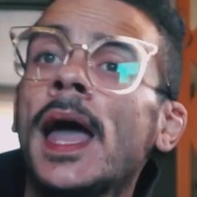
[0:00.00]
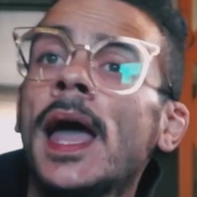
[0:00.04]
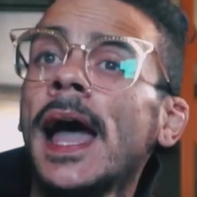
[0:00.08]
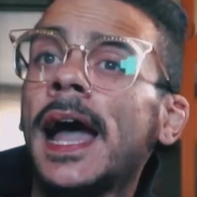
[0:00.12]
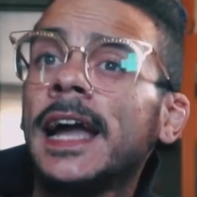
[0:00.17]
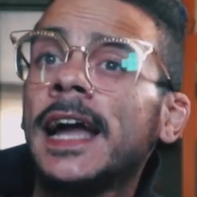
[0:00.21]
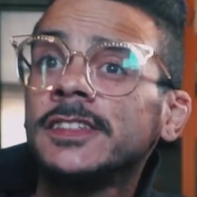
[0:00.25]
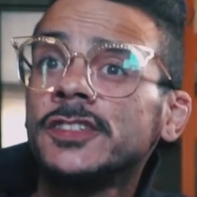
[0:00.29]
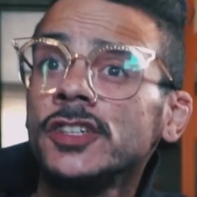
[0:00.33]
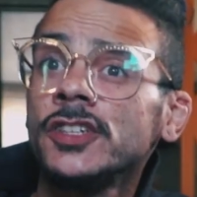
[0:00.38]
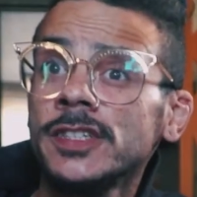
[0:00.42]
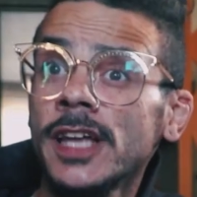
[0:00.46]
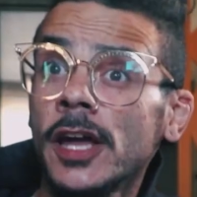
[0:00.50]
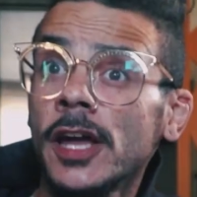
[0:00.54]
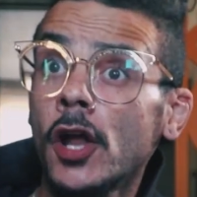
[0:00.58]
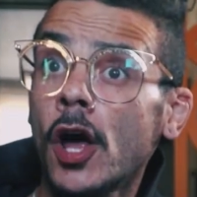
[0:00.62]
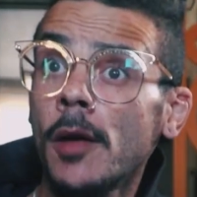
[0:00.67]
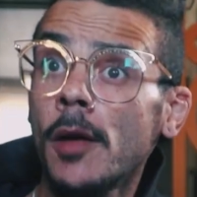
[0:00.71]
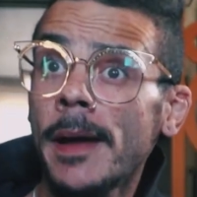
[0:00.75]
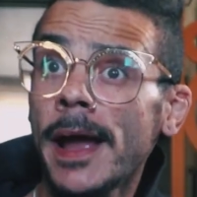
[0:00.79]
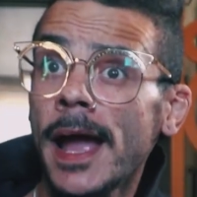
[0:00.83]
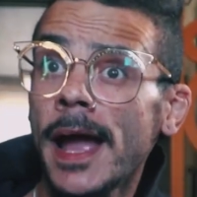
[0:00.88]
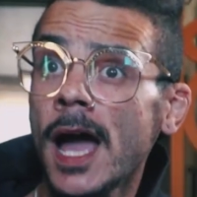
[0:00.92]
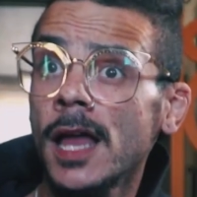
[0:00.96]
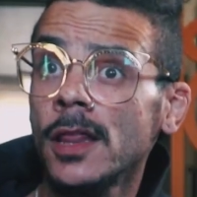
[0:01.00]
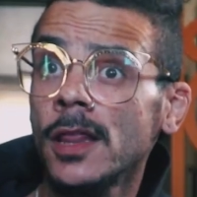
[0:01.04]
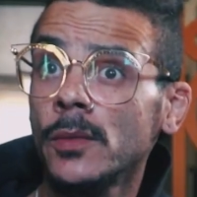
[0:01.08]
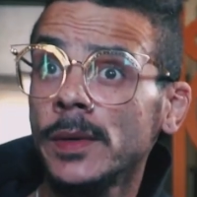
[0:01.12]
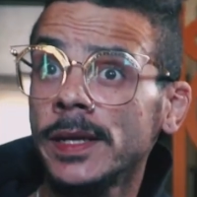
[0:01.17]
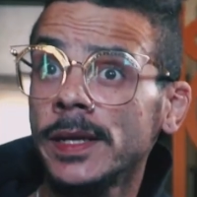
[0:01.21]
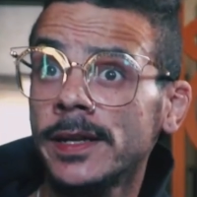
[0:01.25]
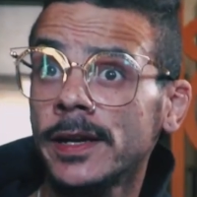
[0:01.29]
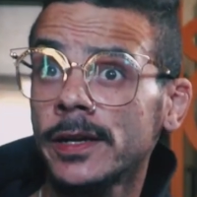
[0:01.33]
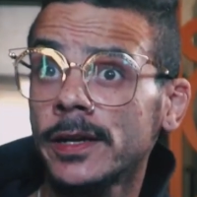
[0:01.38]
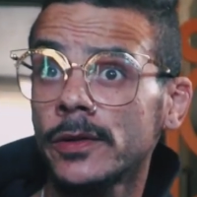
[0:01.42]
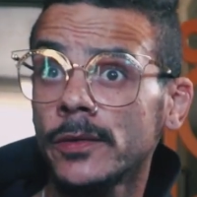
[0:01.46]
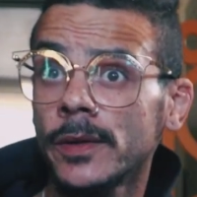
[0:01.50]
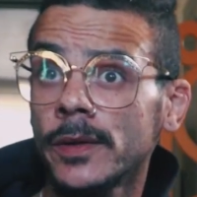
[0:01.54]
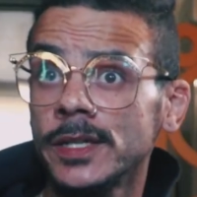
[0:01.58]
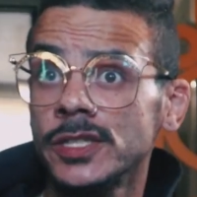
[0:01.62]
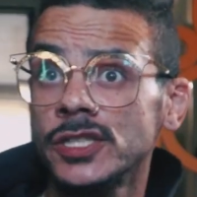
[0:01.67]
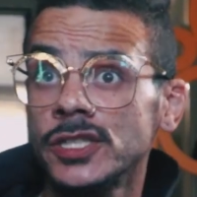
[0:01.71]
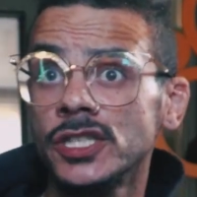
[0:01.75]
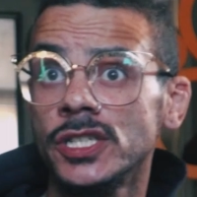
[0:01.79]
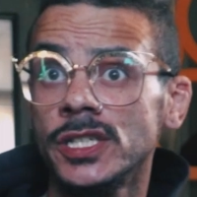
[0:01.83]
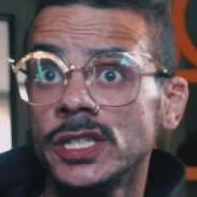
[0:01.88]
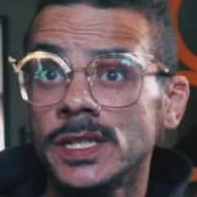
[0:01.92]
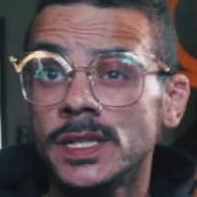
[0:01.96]
I took down all my Halloween
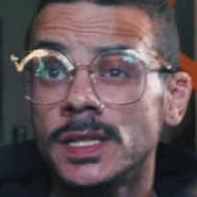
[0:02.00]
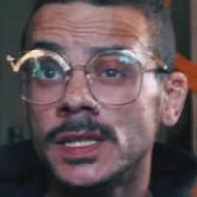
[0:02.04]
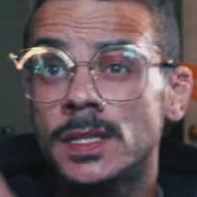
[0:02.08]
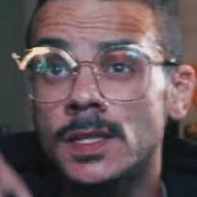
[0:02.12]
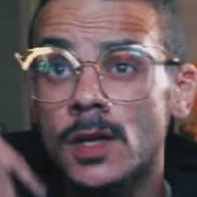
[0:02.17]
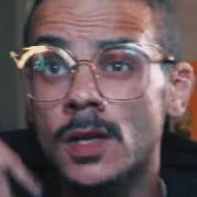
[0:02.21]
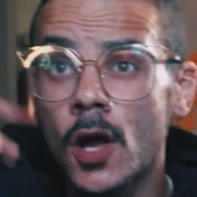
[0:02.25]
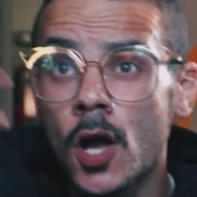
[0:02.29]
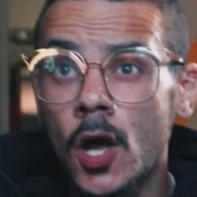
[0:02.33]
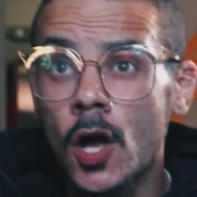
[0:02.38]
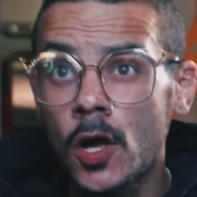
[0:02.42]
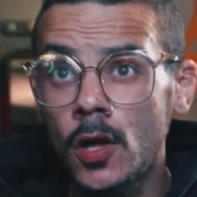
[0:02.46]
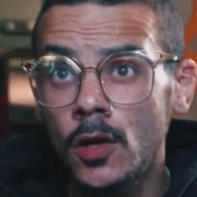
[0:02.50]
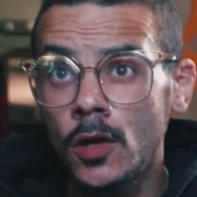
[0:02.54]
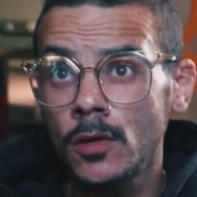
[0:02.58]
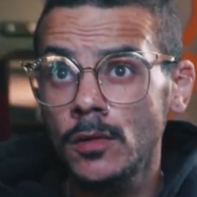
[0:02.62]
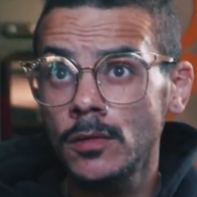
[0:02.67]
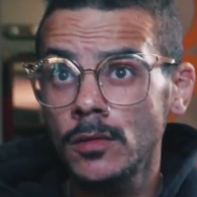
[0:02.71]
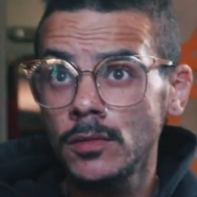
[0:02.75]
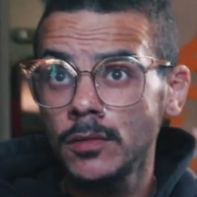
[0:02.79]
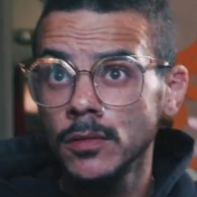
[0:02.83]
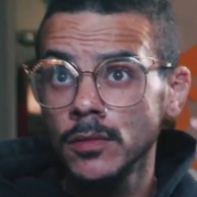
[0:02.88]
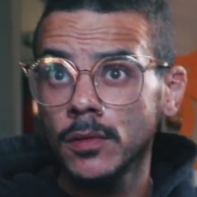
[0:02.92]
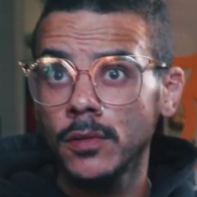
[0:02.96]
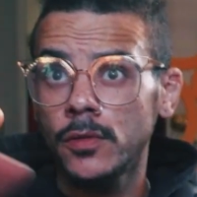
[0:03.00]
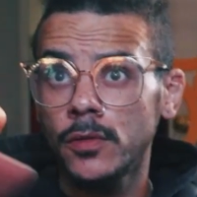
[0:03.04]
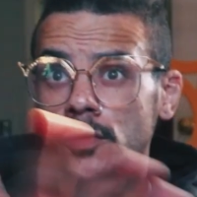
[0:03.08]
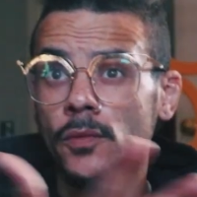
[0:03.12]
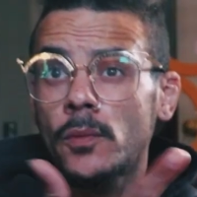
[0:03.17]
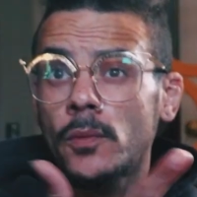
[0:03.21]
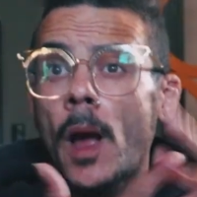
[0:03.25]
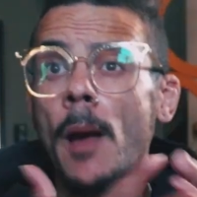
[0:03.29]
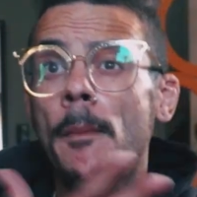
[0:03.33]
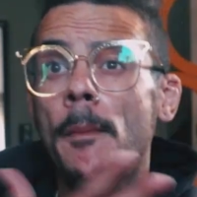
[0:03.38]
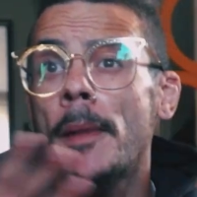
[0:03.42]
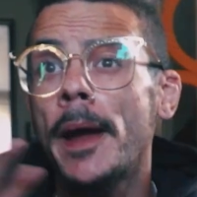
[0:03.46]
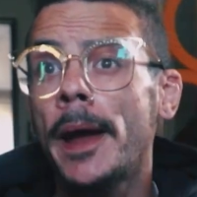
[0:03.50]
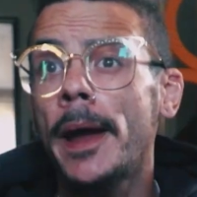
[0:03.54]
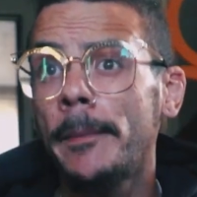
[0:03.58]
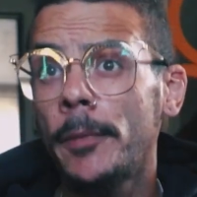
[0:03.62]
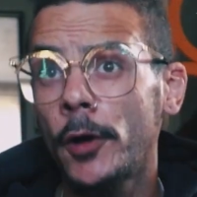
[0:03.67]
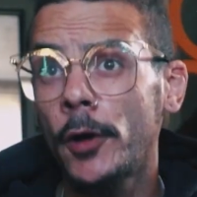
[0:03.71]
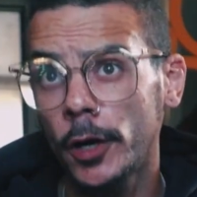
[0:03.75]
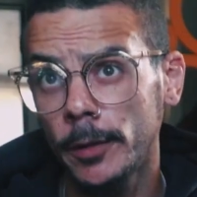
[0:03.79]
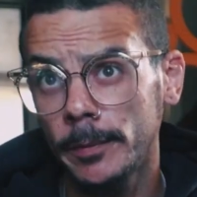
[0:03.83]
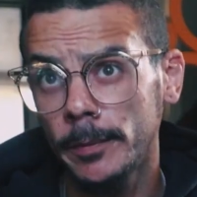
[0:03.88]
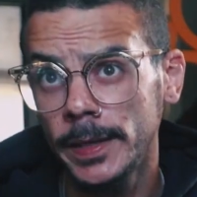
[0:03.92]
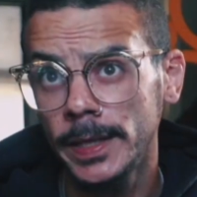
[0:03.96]
decorations all throughout my
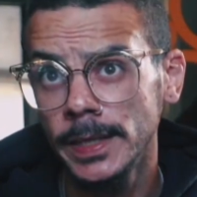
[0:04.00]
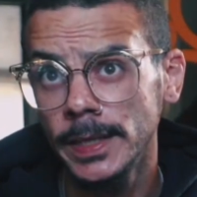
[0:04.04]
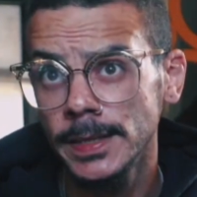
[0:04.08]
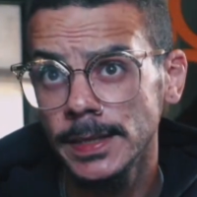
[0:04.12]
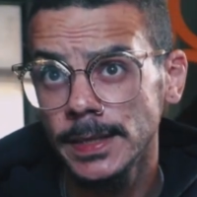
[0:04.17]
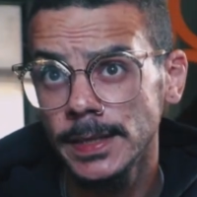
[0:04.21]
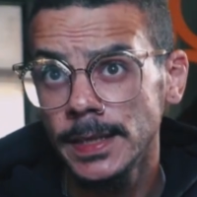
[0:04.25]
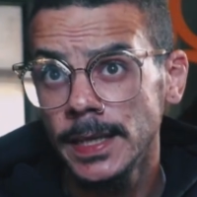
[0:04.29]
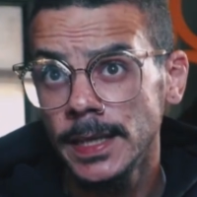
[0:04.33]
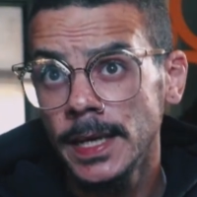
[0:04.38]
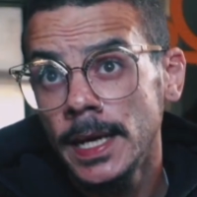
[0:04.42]
apartment.